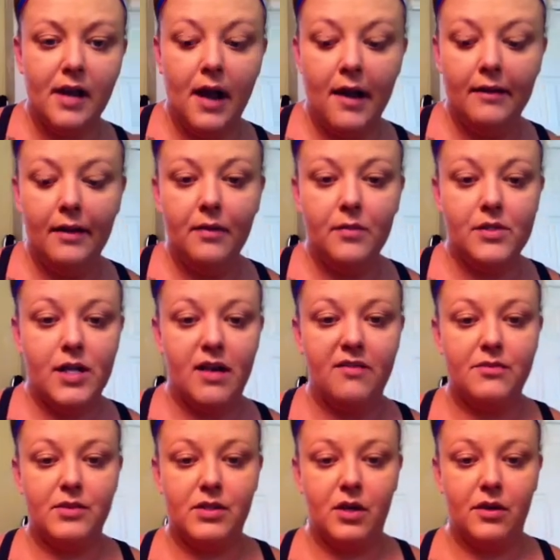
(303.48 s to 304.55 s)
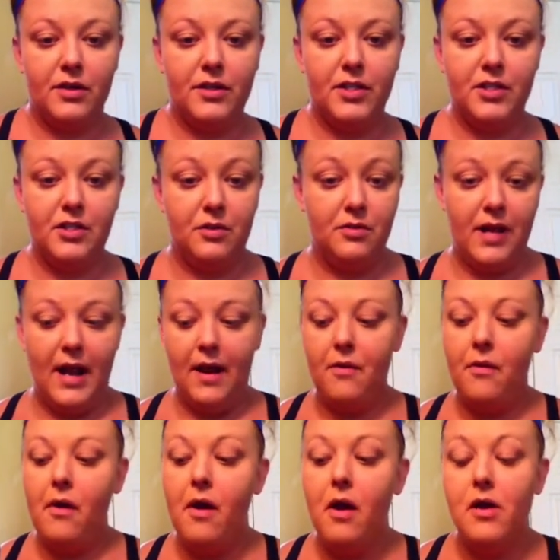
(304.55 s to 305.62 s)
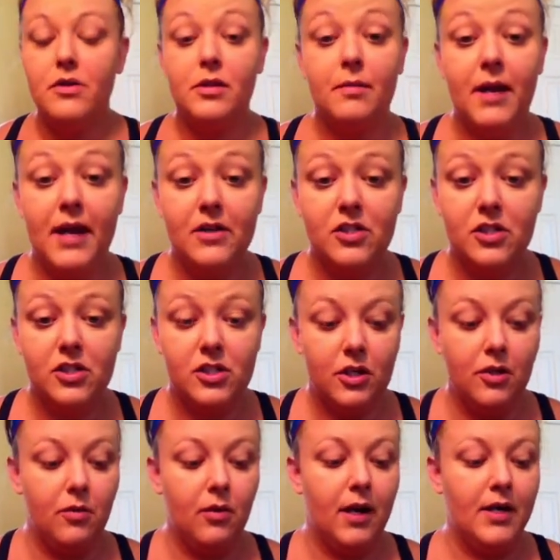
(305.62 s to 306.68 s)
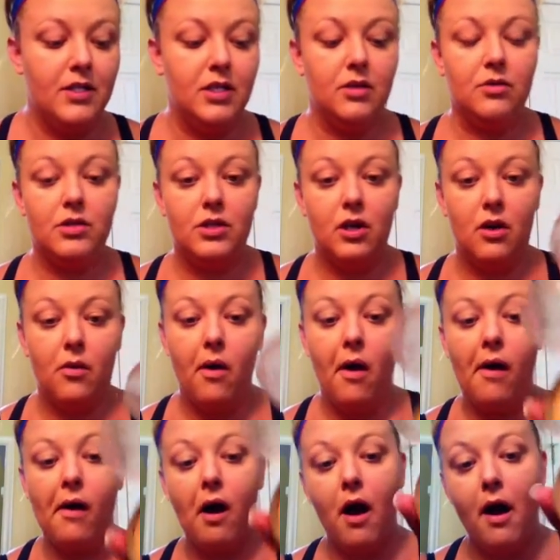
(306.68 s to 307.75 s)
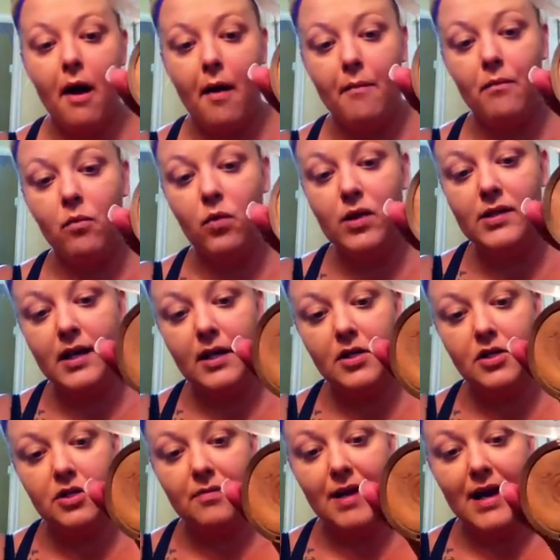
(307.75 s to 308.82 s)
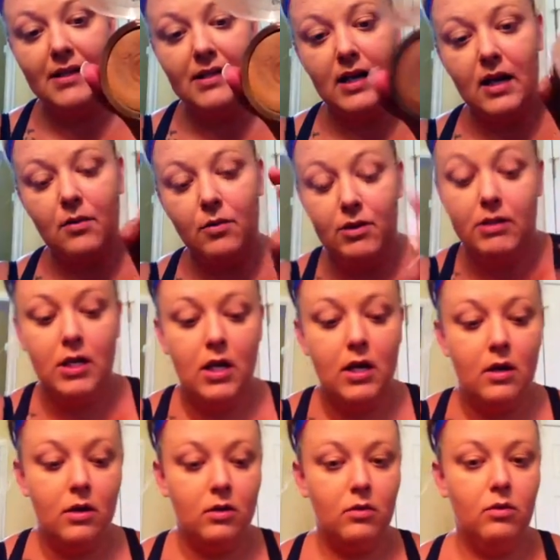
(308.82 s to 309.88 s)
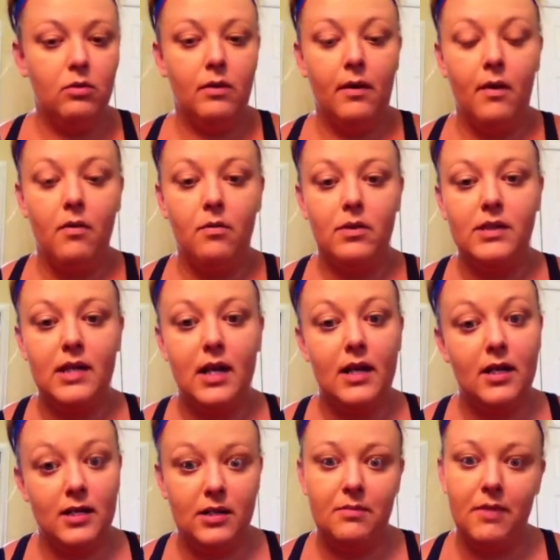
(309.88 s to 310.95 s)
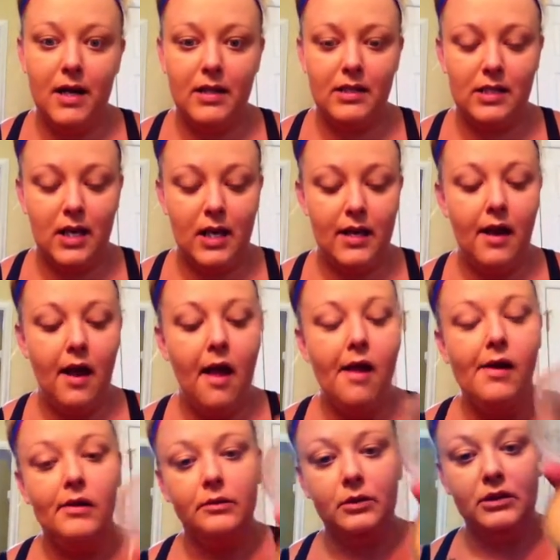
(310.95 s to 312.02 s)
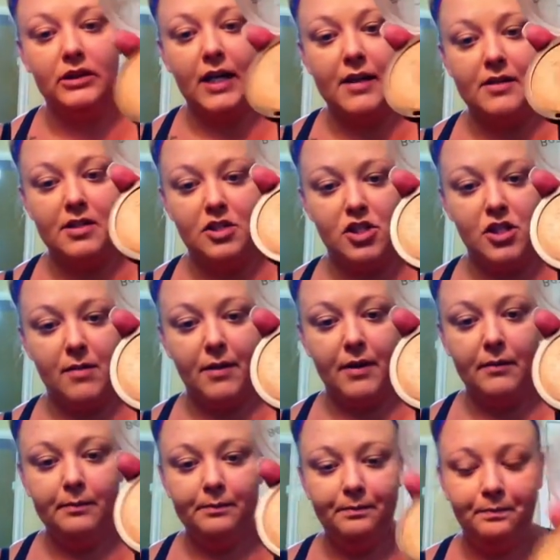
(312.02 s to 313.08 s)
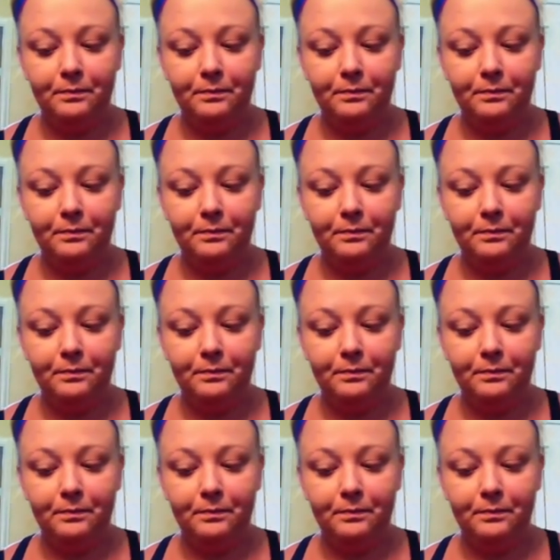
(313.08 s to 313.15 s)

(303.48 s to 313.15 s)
highlight, which I've started to do now. So I'm gonna actually show you what I do. So one side is your matte side, one side is a matte side, one side is a shimmer.